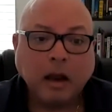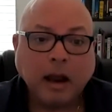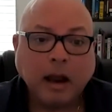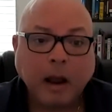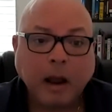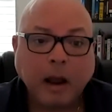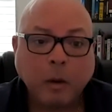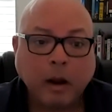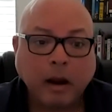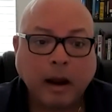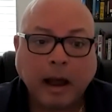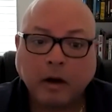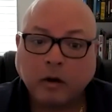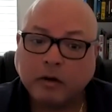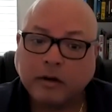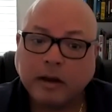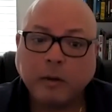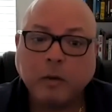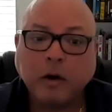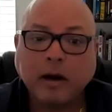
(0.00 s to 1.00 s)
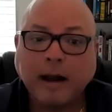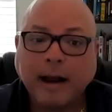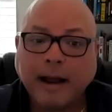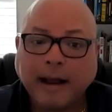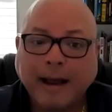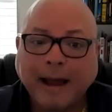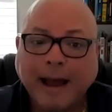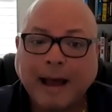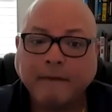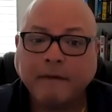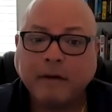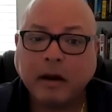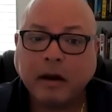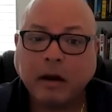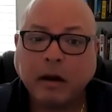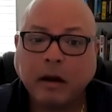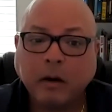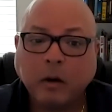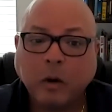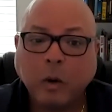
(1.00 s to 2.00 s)
And I don't think we're going to have it
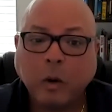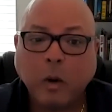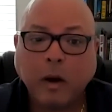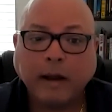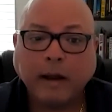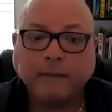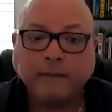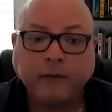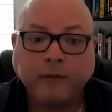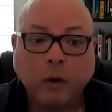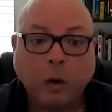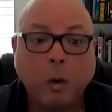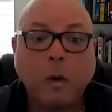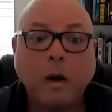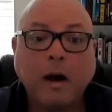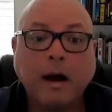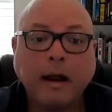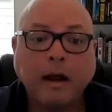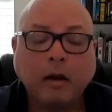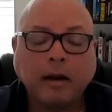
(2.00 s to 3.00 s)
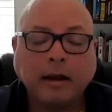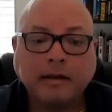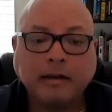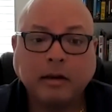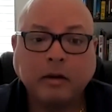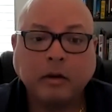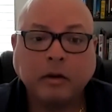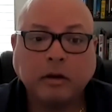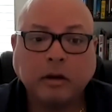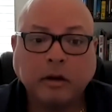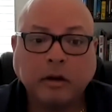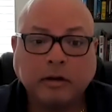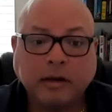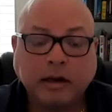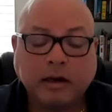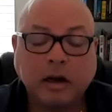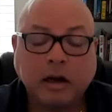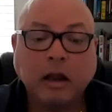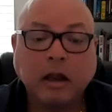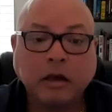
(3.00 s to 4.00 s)
quite for a while. I think the
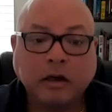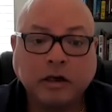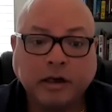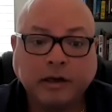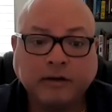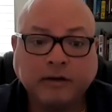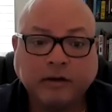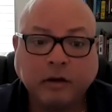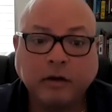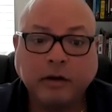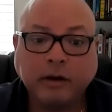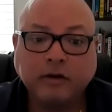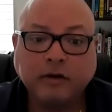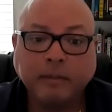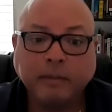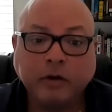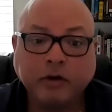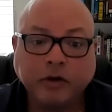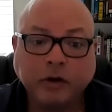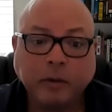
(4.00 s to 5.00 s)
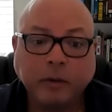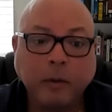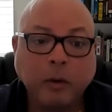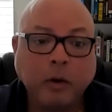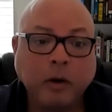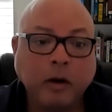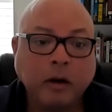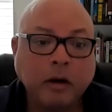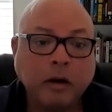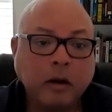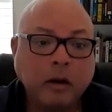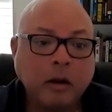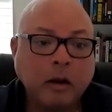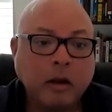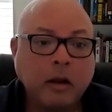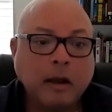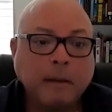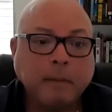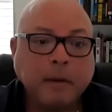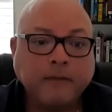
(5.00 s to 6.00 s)
technology still needs to mature more
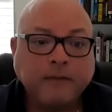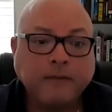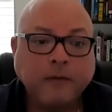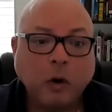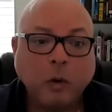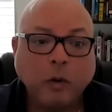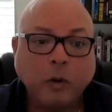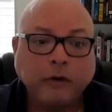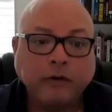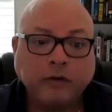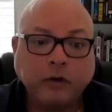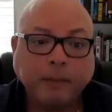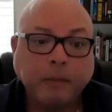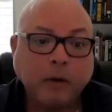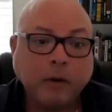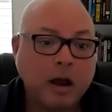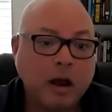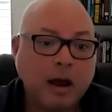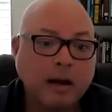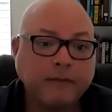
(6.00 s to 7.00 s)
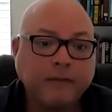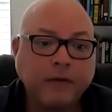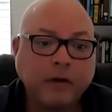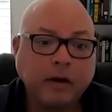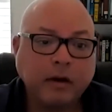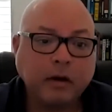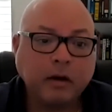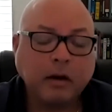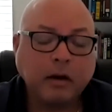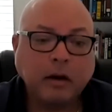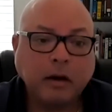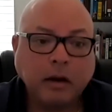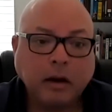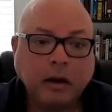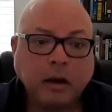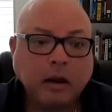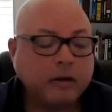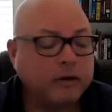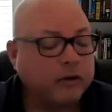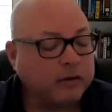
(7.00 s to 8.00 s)
before we're super confident.
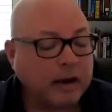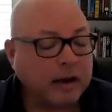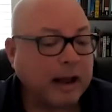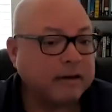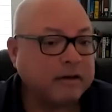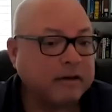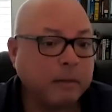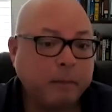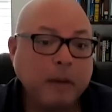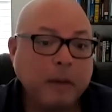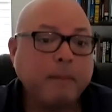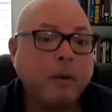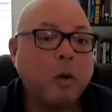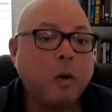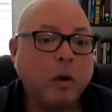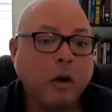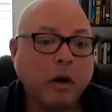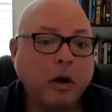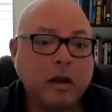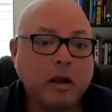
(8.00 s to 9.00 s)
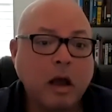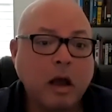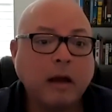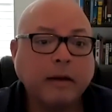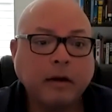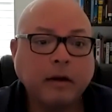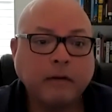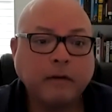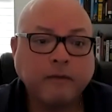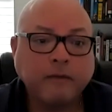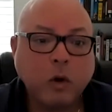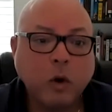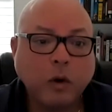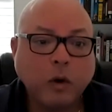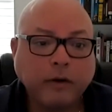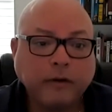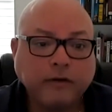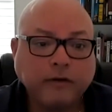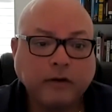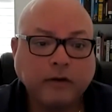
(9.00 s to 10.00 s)
There's lots of people working on it, of
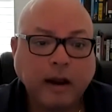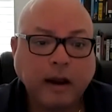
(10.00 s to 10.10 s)
course.